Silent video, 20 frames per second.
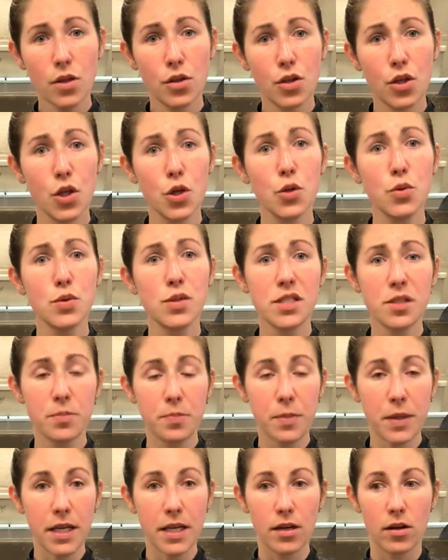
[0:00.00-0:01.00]
used to
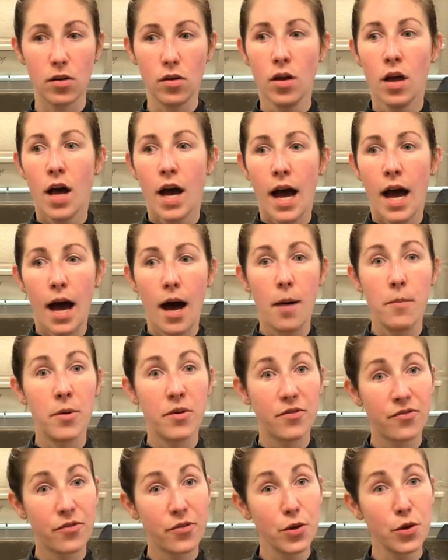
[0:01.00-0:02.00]
peel
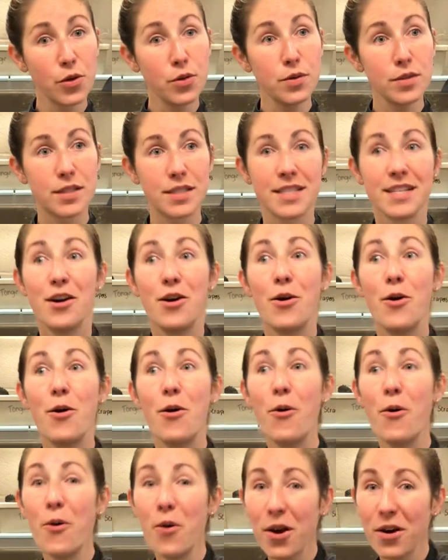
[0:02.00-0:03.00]
fruits
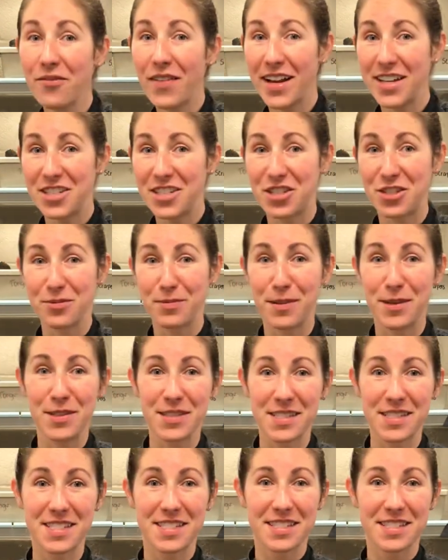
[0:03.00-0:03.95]
or vegetables.